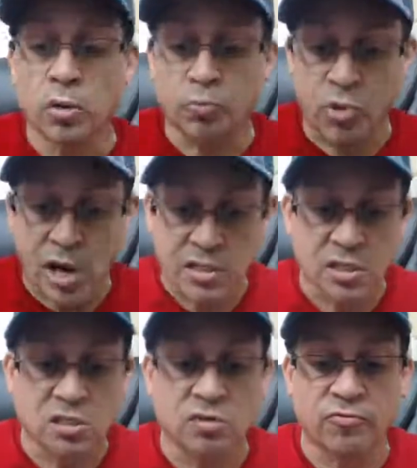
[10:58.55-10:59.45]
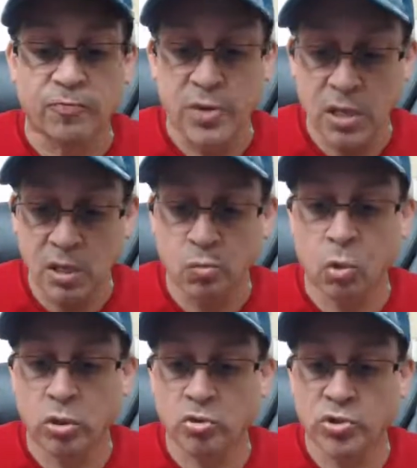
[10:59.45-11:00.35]
process of being
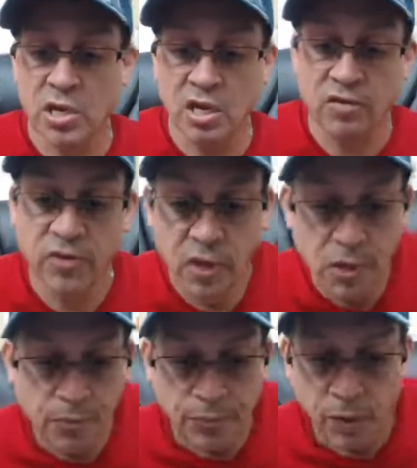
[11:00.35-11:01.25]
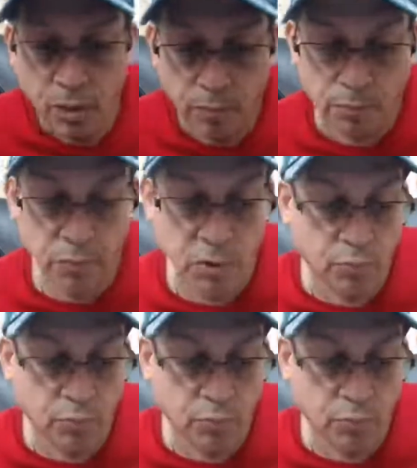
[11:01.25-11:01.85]
more creative. The